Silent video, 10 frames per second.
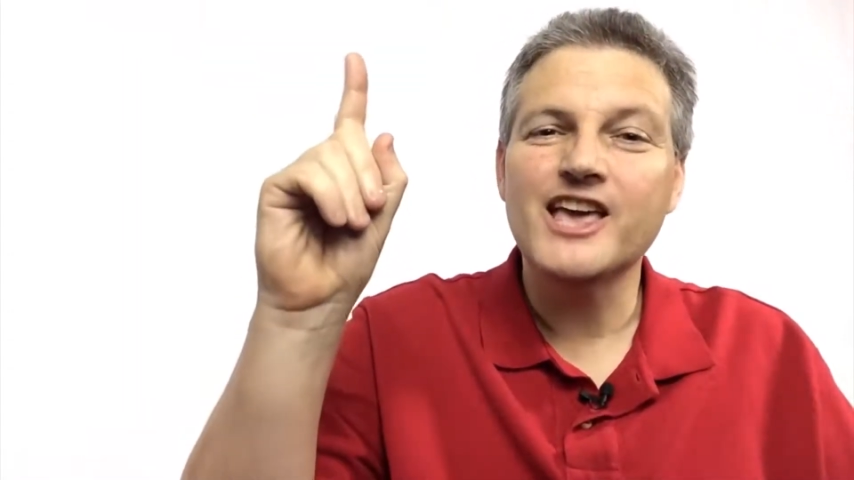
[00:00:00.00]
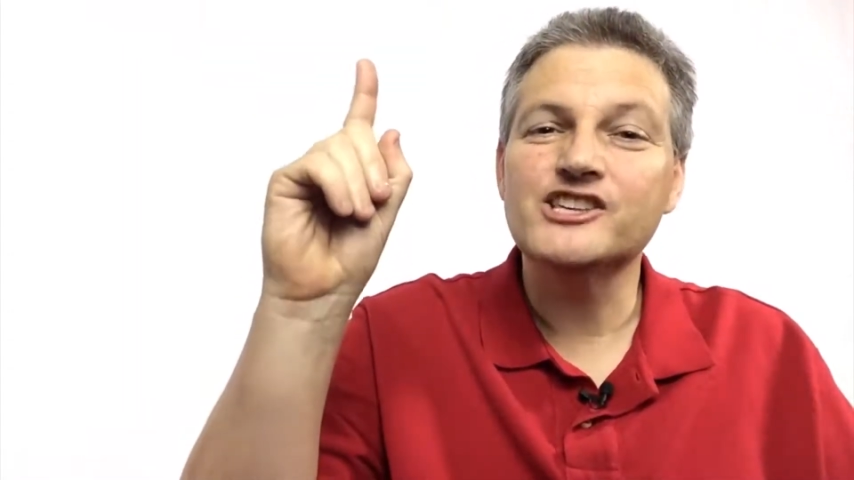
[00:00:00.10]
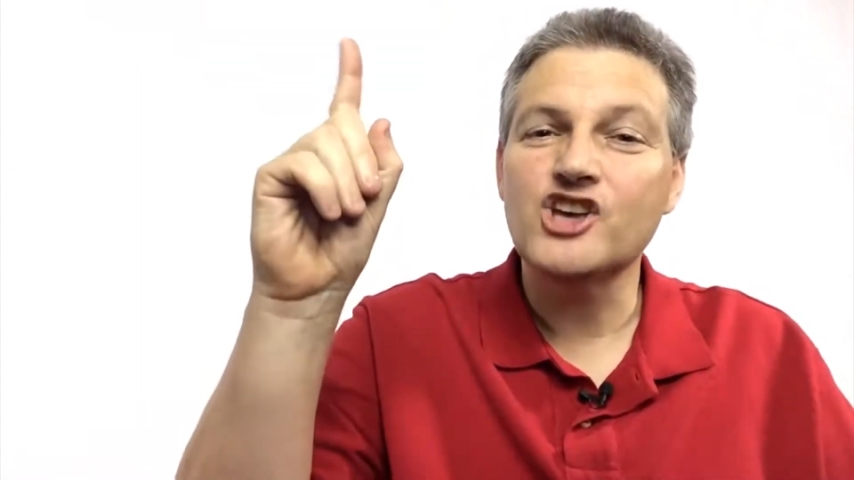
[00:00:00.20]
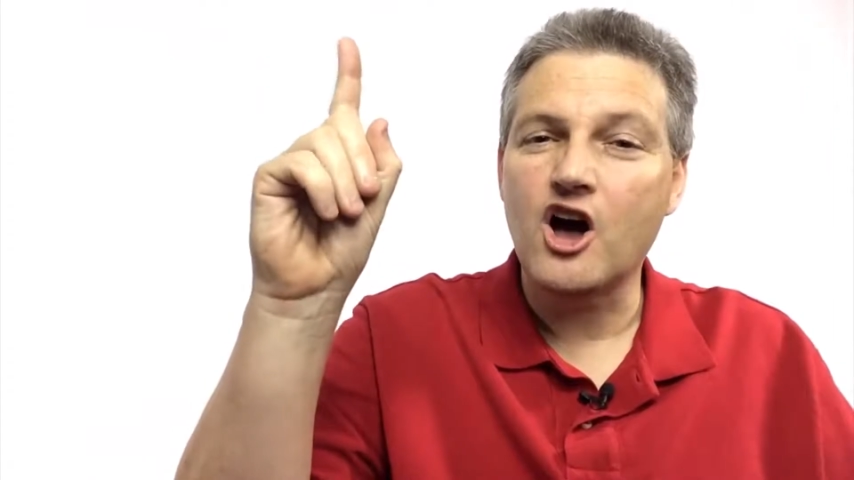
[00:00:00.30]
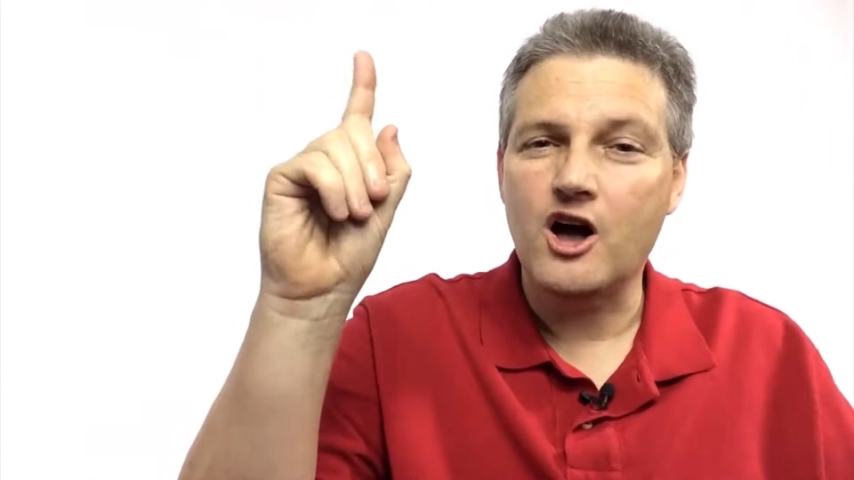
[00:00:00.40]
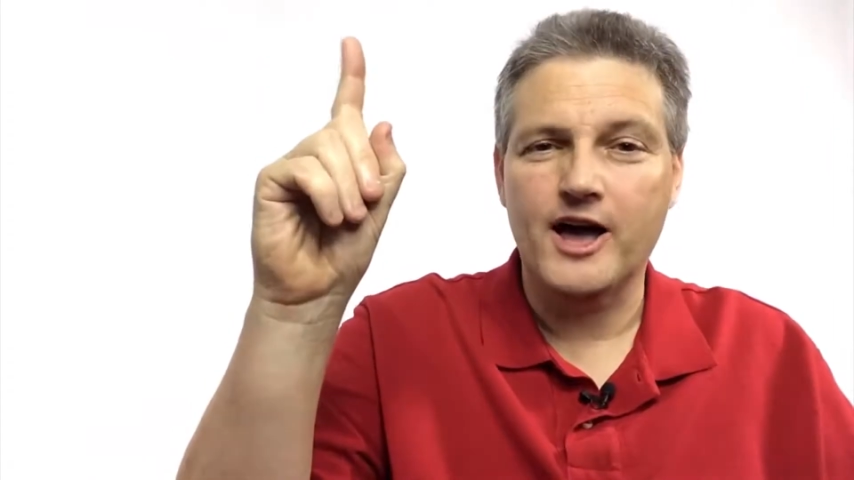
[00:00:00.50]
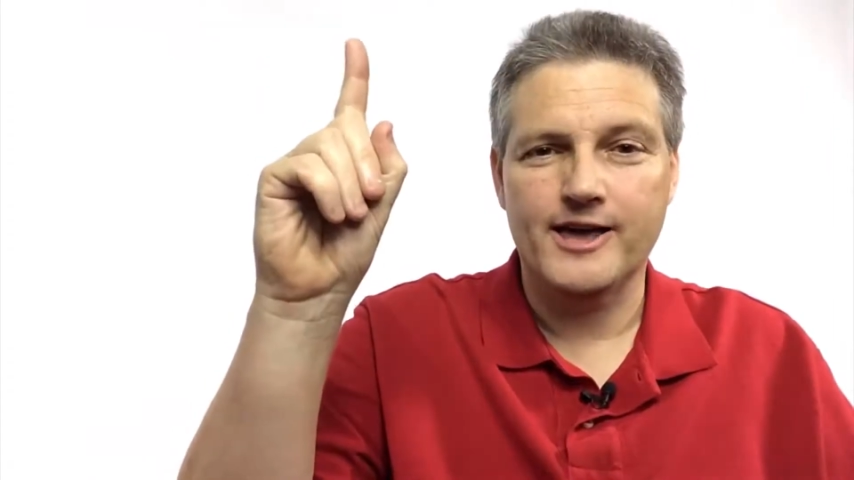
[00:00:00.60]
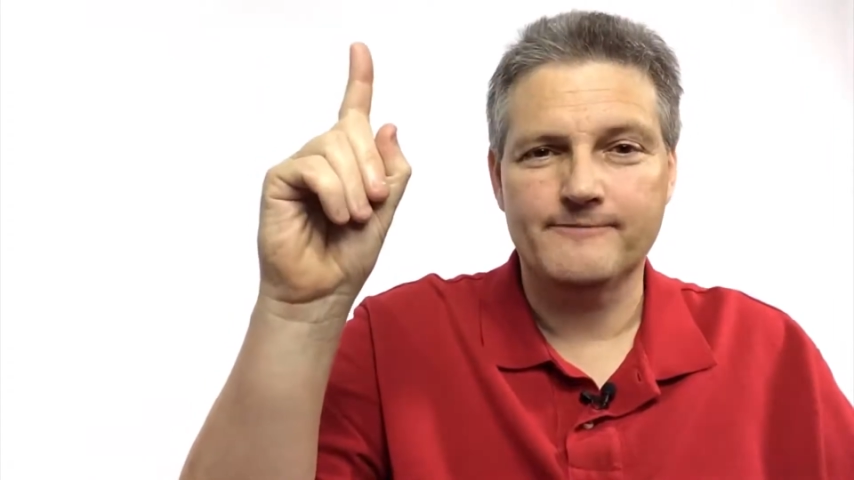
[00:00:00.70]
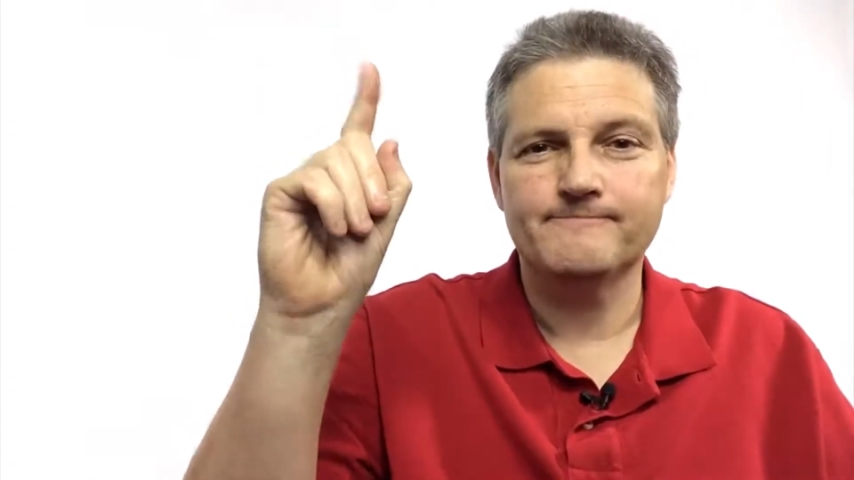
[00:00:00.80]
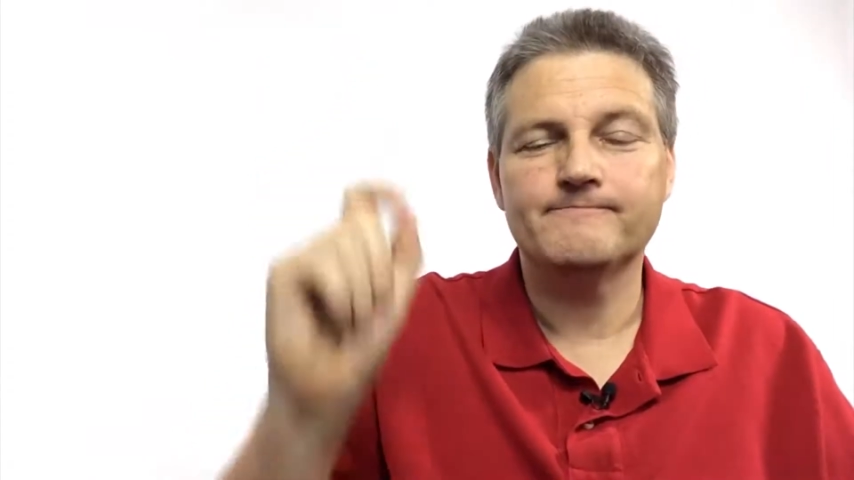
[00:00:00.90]
is
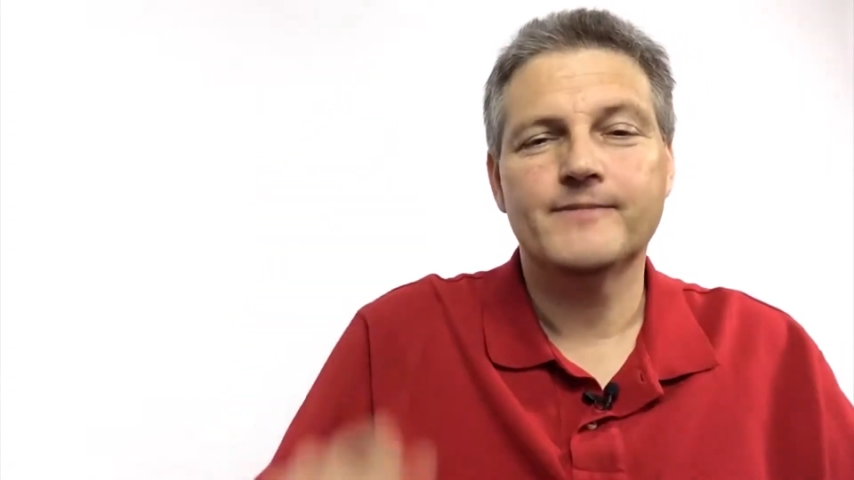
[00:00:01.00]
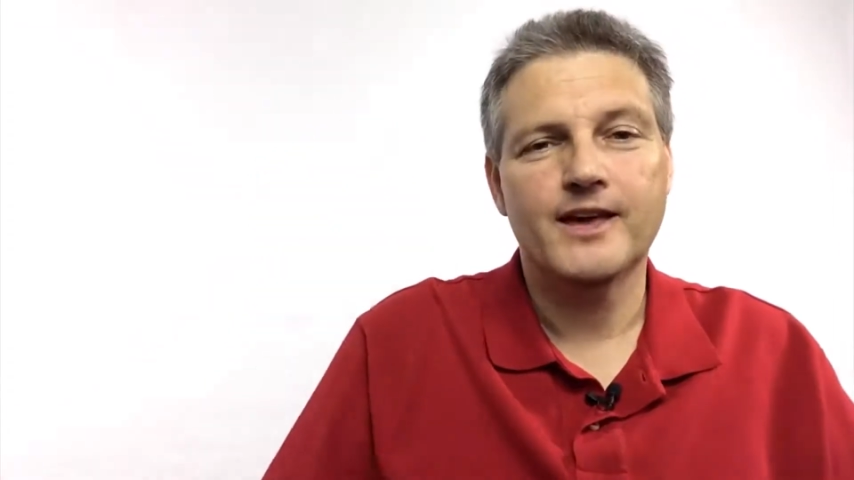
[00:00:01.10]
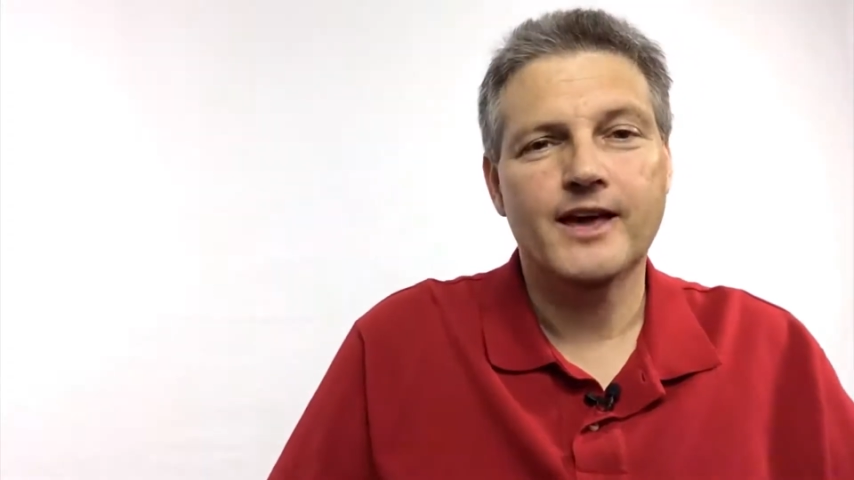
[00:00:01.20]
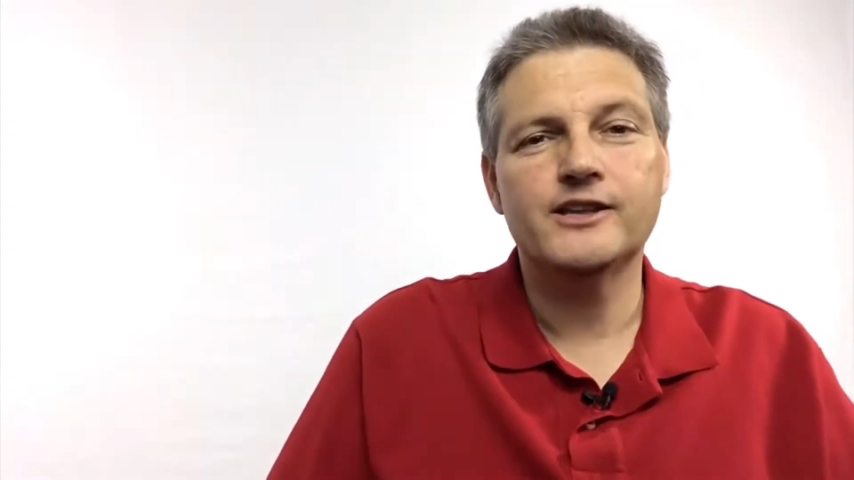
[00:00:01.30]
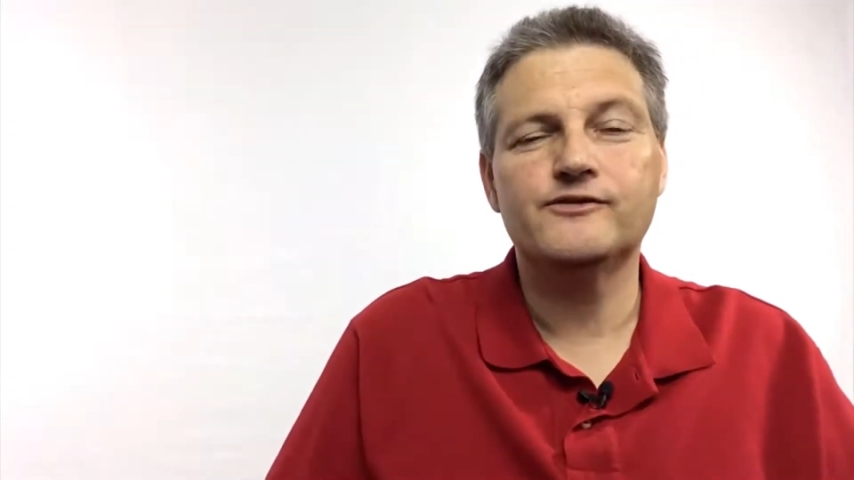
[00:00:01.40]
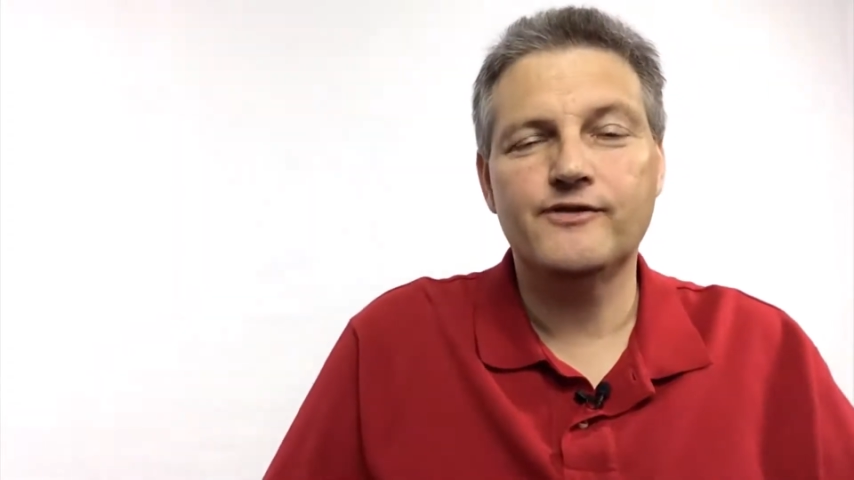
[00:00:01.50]
high. It's